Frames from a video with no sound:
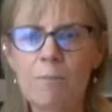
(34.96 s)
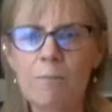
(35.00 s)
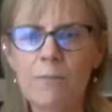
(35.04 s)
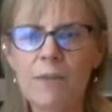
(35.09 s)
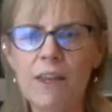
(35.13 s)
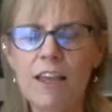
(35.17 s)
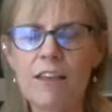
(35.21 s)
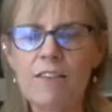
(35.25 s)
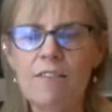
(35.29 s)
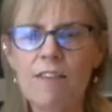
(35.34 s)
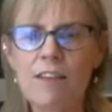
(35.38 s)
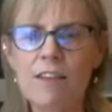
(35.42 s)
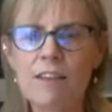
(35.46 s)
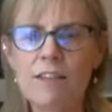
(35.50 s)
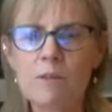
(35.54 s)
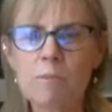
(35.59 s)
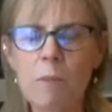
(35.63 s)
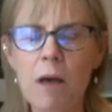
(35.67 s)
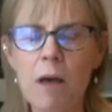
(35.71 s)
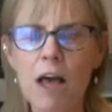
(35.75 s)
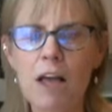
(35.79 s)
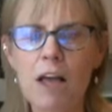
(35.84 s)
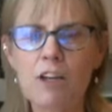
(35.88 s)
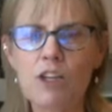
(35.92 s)
in this
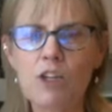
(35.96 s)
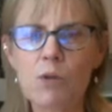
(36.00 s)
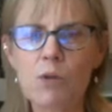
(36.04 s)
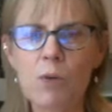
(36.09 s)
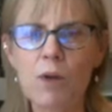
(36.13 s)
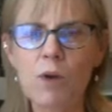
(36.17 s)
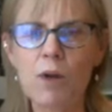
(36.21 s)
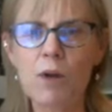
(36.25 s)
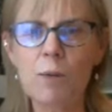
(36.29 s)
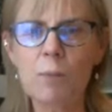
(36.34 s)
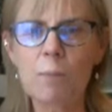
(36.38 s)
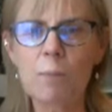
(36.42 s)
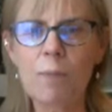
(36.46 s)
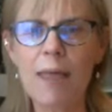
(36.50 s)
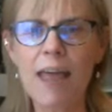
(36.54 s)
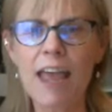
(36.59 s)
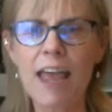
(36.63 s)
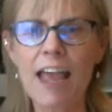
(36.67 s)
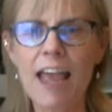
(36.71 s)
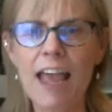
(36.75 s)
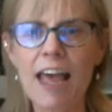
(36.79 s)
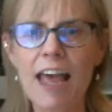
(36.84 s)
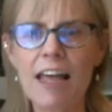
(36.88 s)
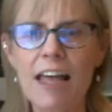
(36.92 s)
module,
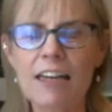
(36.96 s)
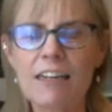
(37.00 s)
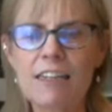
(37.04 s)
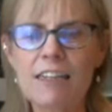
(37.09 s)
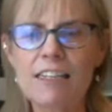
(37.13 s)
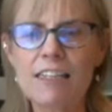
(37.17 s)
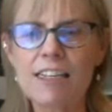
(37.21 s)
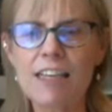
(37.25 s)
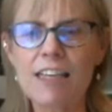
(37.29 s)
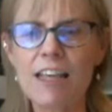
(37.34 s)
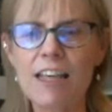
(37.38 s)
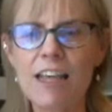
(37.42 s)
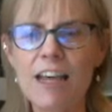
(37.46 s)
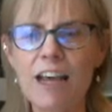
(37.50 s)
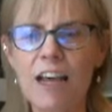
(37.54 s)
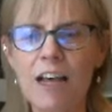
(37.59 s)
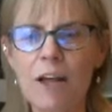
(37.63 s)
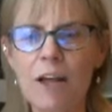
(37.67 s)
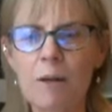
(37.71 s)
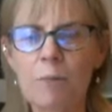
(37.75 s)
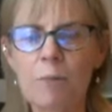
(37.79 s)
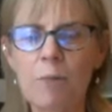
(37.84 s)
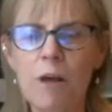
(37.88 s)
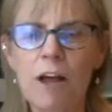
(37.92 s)
and
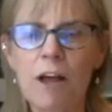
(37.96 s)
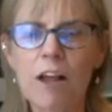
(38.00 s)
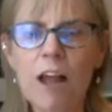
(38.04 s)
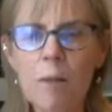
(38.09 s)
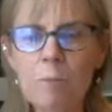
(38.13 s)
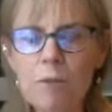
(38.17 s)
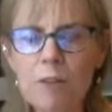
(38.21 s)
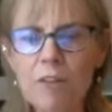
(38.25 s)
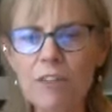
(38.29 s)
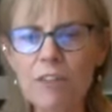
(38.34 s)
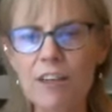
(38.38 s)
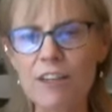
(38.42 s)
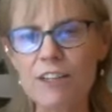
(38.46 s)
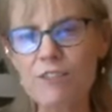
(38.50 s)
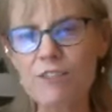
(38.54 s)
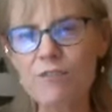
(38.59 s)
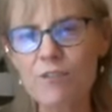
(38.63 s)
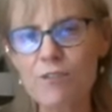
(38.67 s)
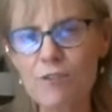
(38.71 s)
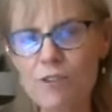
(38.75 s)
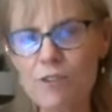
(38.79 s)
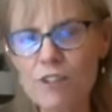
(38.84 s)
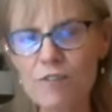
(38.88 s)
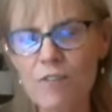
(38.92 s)
a couple of things.
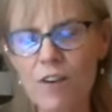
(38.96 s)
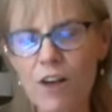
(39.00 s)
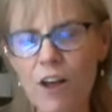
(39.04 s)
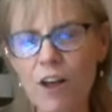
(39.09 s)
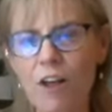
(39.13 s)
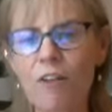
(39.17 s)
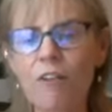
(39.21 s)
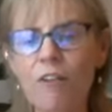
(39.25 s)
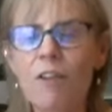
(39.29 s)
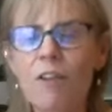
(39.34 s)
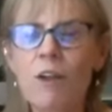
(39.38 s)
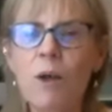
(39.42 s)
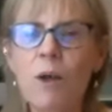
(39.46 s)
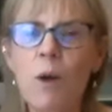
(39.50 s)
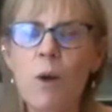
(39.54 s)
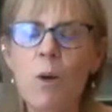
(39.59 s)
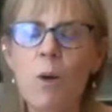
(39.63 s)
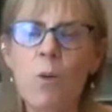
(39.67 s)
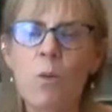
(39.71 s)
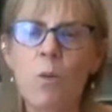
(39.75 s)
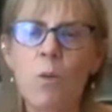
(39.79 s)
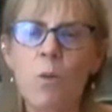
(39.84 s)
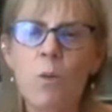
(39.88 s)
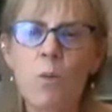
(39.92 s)
First of all,
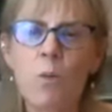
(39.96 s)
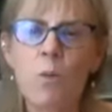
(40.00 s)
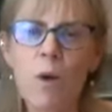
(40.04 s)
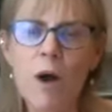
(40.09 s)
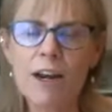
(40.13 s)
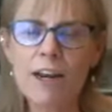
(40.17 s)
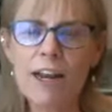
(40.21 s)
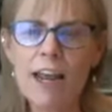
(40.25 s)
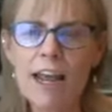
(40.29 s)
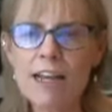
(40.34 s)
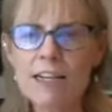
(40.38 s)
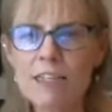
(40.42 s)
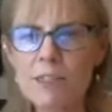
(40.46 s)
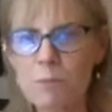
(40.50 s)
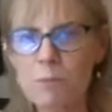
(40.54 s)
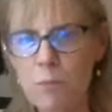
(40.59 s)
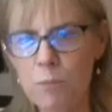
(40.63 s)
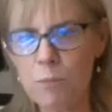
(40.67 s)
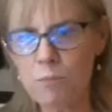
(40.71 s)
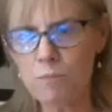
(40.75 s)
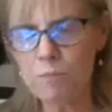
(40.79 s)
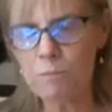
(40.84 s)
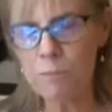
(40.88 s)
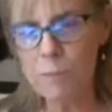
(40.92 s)
one has
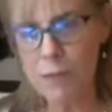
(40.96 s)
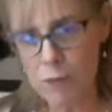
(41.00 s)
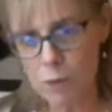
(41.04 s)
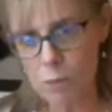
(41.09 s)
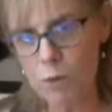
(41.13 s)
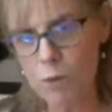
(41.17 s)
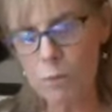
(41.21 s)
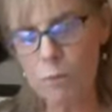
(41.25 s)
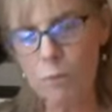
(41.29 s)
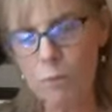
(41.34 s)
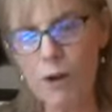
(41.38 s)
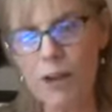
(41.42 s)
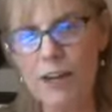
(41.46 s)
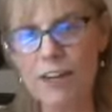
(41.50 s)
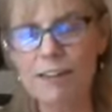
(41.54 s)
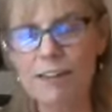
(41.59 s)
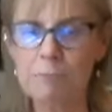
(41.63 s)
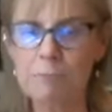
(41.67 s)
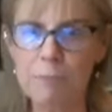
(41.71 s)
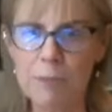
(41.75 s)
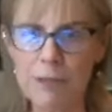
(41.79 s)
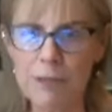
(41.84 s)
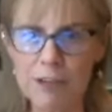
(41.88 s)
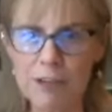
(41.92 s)
me with Brett
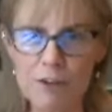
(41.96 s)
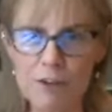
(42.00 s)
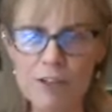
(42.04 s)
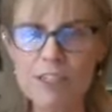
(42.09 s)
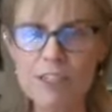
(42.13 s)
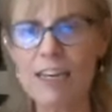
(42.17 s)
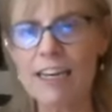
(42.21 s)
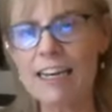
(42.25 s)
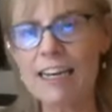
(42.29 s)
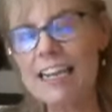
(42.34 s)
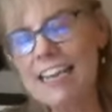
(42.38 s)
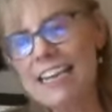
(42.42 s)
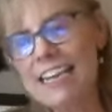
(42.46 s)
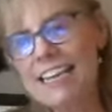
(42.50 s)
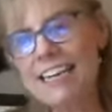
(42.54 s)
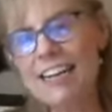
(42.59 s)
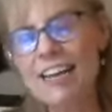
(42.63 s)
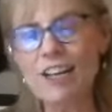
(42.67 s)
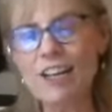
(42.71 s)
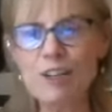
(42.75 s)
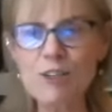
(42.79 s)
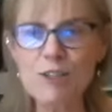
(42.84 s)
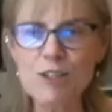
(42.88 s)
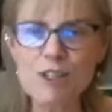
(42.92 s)
Peterson. He and
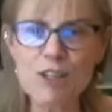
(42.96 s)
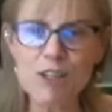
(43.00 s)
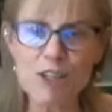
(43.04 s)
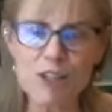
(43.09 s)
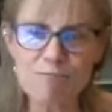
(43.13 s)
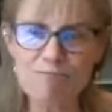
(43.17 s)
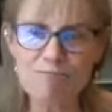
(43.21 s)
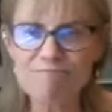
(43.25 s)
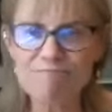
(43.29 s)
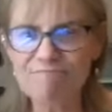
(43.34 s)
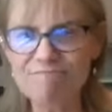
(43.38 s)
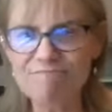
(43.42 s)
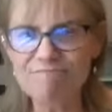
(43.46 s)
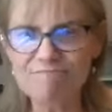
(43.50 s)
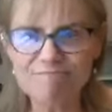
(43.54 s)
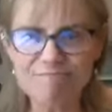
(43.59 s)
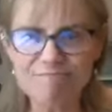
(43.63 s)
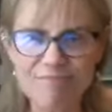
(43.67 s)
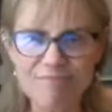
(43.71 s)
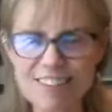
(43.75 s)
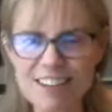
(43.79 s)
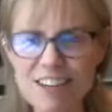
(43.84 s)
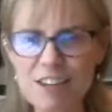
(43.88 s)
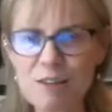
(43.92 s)
I used to
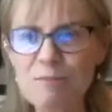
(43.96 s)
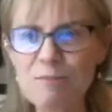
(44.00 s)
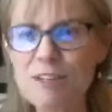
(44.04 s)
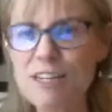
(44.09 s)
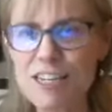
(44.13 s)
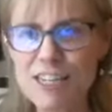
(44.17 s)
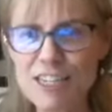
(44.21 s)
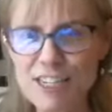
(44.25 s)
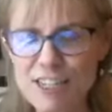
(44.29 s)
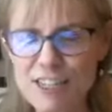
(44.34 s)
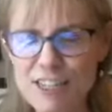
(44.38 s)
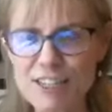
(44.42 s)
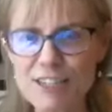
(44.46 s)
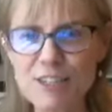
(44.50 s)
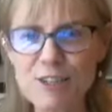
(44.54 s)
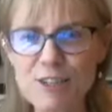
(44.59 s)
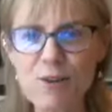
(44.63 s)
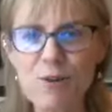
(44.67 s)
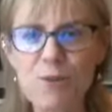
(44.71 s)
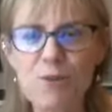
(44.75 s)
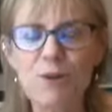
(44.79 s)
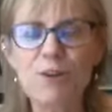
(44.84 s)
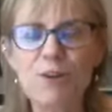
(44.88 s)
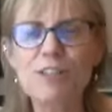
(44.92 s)
team teach this
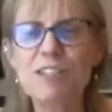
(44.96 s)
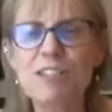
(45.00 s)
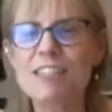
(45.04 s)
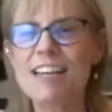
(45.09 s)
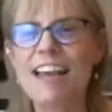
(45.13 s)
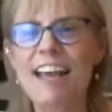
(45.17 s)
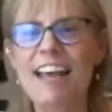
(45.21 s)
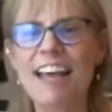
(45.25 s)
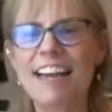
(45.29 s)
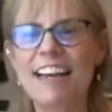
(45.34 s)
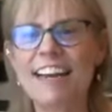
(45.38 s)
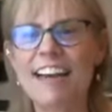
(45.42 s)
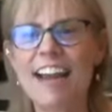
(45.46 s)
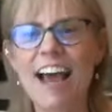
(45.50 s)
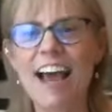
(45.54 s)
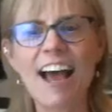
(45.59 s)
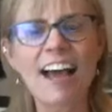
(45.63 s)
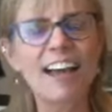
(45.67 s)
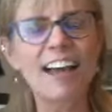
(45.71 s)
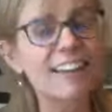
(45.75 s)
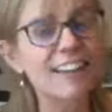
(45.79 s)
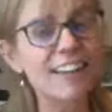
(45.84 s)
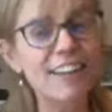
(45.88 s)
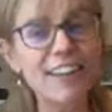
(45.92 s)
course, and
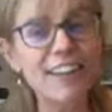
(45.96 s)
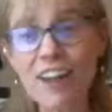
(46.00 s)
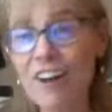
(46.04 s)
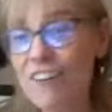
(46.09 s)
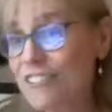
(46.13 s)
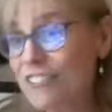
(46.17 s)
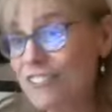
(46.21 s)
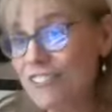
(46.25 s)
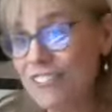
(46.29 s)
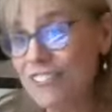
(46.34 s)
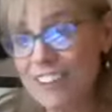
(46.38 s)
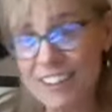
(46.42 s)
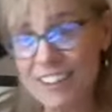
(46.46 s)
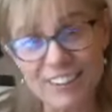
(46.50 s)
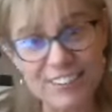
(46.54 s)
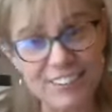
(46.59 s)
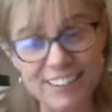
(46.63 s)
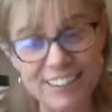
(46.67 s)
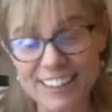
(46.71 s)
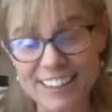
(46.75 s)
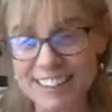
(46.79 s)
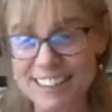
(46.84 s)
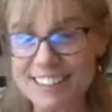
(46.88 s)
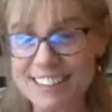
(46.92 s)
I love the video
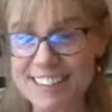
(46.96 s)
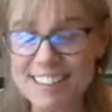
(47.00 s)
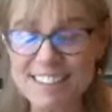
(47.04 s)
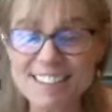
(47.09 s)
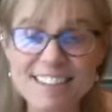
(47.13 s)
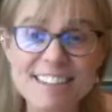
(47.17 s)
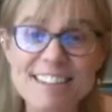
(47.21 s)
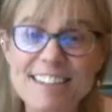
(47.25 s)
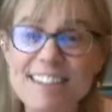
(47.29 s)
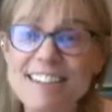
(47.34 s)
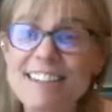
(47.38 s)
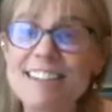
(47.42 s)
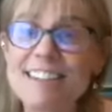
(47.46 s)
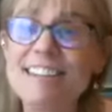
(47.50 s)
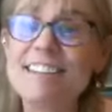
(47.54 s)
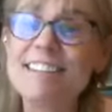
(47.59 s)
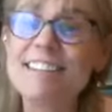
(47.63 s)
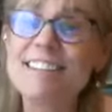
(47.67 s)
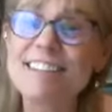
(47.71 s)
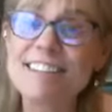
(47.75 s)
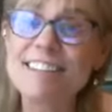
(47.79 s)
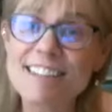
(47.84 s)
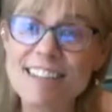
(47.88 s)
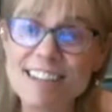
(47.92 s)
that he does because he's
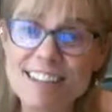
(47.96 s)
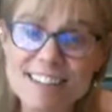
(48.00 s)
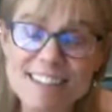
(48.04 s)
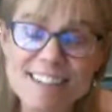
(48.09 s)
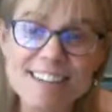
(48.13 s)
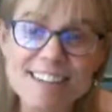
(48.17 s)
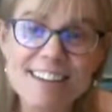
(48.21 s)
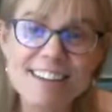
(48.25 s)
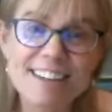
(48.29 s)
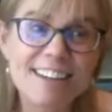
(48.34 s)
such